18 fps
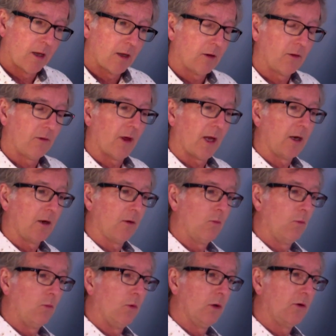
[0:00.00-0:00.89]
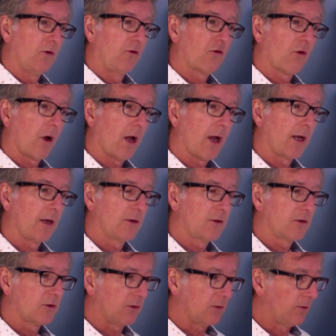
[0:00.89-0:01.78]
they would
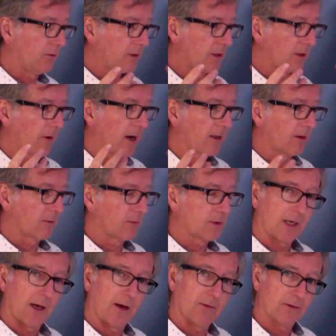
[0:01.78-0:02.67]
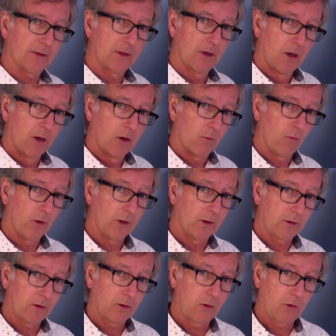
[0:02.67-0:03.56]
try to surround themselves
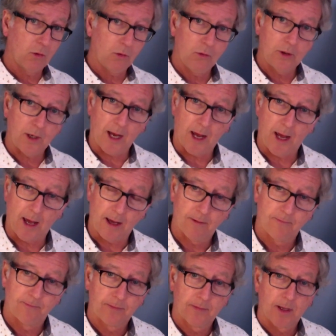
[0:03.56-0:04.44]
with good air